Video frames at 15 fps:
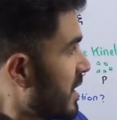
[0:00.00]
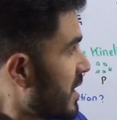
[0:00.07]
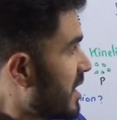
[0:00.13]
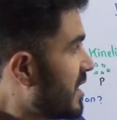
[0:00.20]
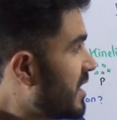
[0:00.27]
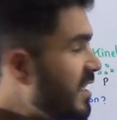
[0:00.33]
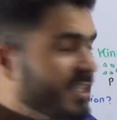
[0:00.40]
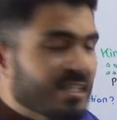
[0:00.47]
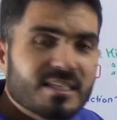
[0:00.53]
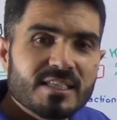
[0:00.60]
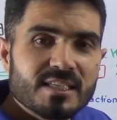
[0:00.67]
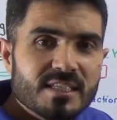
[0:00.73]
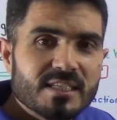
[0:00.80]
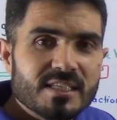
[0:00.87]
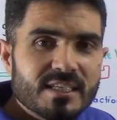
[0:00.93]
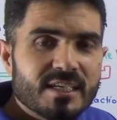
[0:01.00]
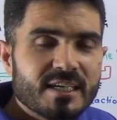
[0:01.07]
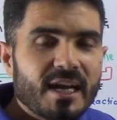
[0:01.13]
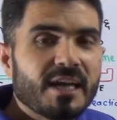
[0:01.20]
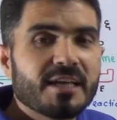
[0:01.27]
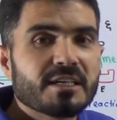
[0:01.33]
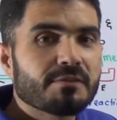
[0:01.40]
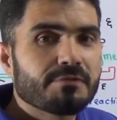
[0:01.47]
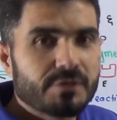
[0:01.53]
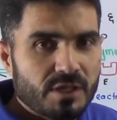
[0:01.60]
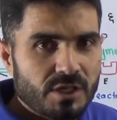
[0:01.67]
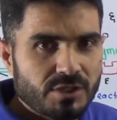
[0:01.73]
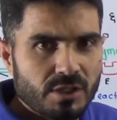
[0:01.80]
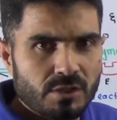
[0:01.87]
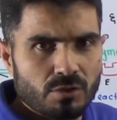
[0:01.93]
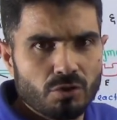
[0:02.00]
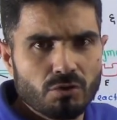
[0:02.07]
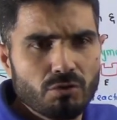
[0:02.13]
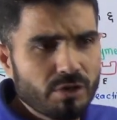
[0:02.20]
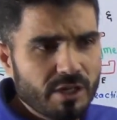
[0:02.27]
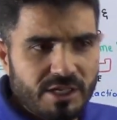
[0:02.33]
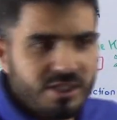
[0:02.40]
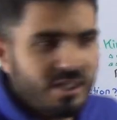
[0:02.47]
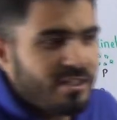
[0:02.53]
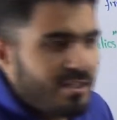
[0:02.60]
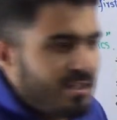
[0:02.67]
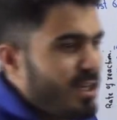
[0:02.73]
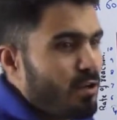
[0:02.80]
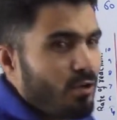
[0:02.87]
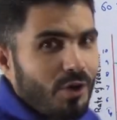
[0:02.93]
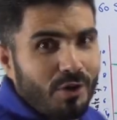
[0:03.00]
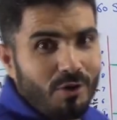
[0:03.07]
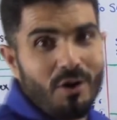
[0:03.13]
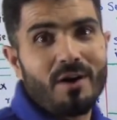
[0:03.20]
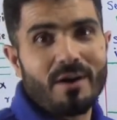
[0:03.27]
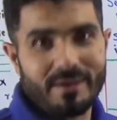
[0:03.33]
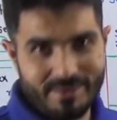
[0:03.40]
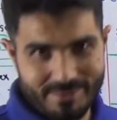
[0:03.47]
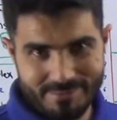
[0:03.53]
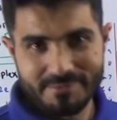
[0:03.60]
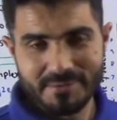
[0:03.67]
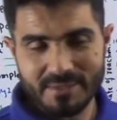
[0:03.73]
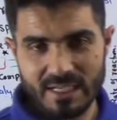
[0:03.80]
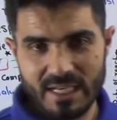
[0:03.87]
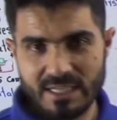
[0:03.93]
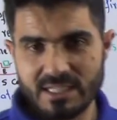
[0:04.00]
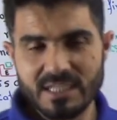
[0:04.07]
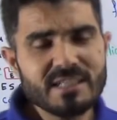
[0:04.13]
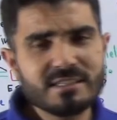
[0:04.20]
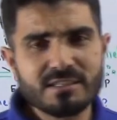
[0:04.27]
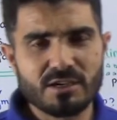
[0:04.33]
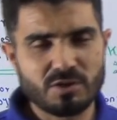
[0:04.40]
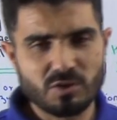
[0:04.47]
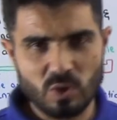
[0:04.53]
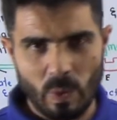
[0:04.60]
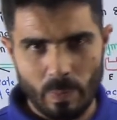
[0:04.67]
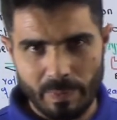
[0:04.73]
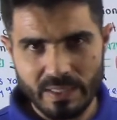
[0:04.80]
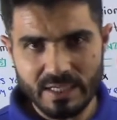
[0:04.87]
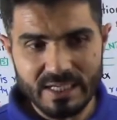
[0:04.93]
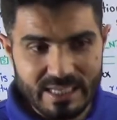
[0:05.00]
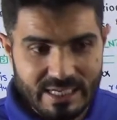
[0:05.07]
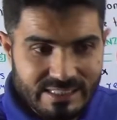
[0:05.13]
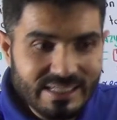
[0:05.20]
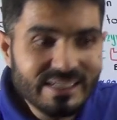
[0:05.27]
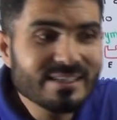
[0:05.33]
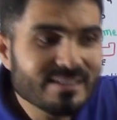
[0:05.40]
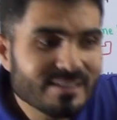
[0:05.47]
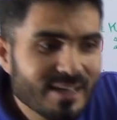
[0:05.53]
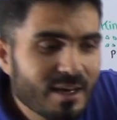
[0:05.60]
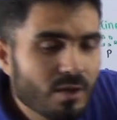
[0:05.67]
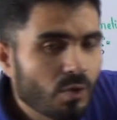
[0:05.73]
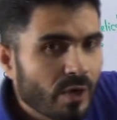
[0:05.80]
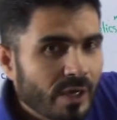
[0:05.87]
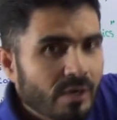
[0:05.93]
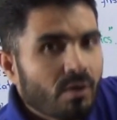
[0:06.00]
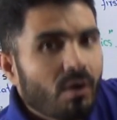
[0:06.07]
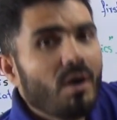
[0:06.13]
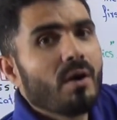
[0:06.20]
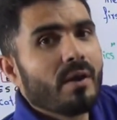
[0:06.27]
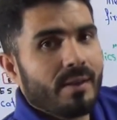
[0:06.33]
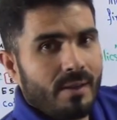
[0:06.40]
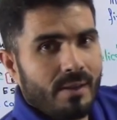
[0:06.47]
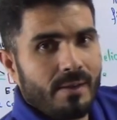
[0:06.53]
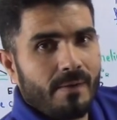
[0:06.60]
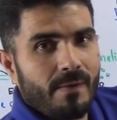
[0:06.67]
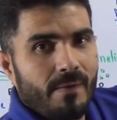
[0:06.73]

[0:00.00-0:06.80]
This kind of reaction, reaction is still going on. Reaction is not stopping, reaction is still going on.